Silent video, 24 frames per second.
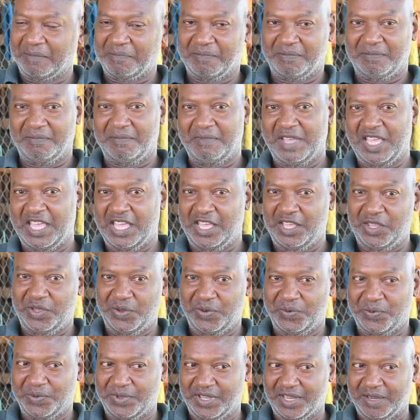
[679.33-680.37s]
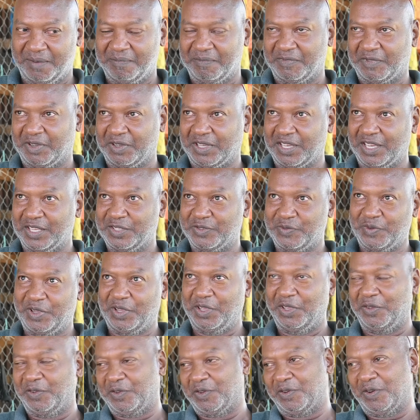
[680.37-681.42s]
Mayu them, because
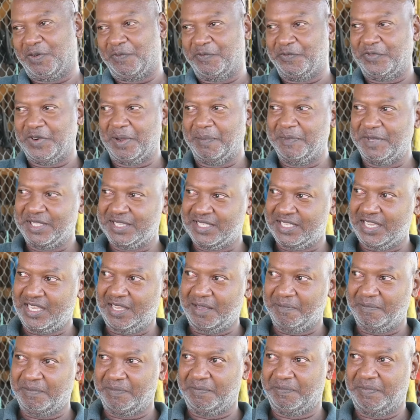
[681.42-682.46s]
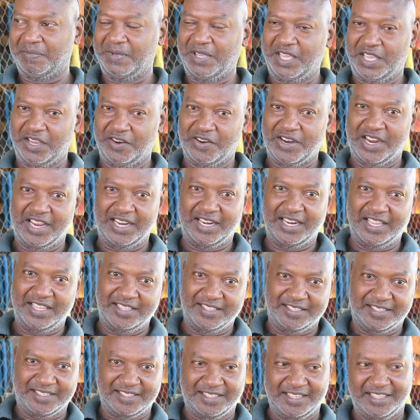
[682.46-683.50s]
we come from the same area in
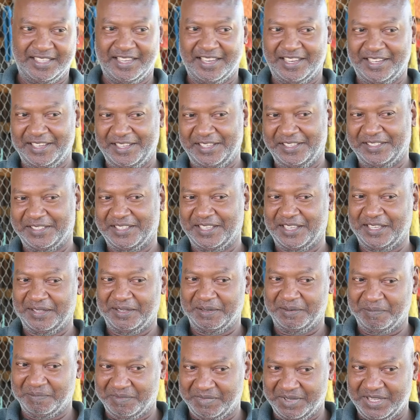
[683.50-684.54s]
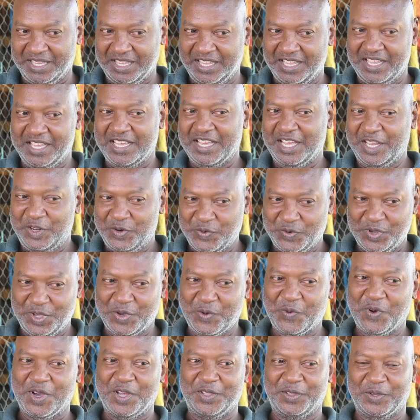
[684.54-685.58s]
Linstead, and he said, I know
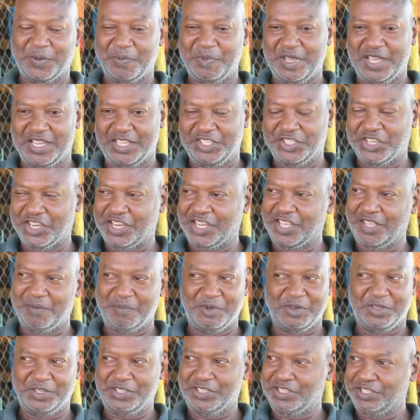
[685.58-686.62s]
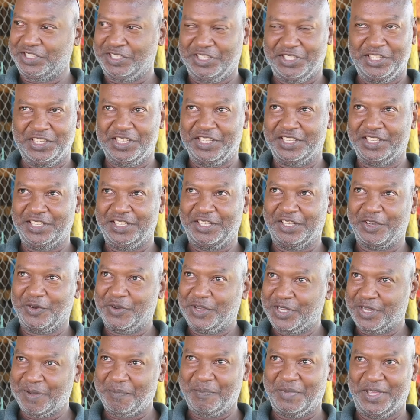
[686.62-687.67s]
you want to be a jockey, but you're
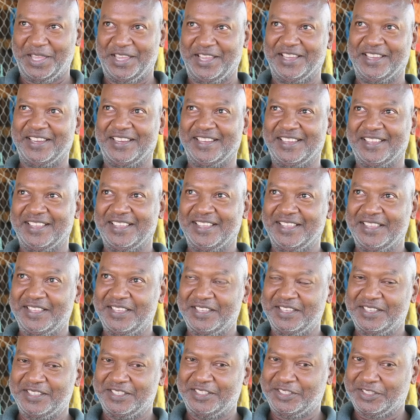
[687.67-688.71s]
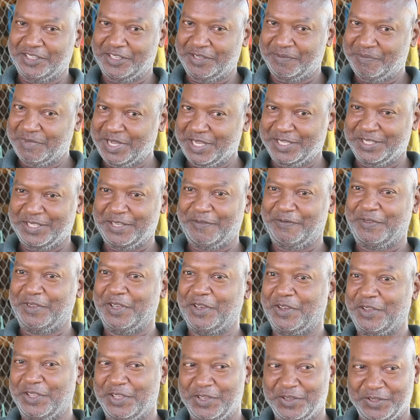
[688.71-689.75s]
going to be. So best if
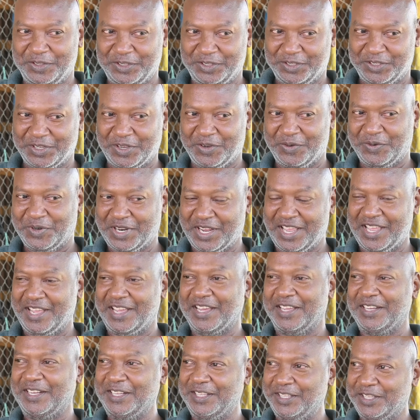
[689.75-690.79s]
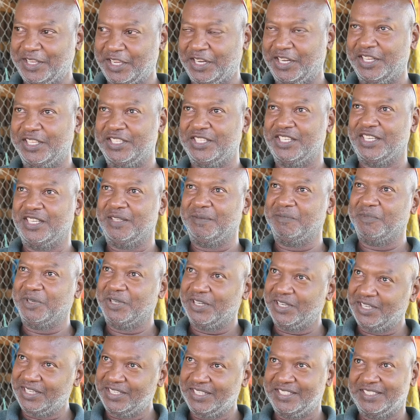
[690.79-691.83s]
you sound like an intelligent
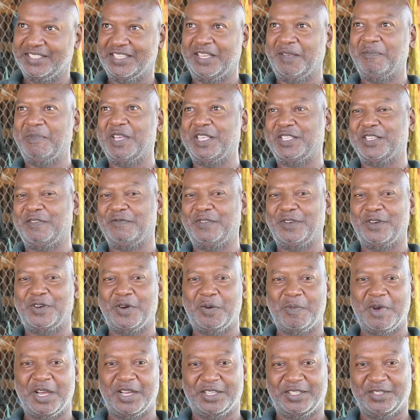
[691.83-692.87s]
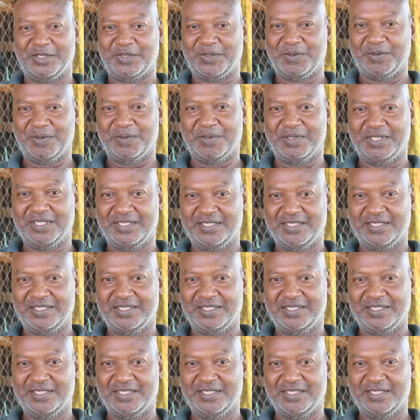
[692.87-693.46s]
boy, so best if you go back to school.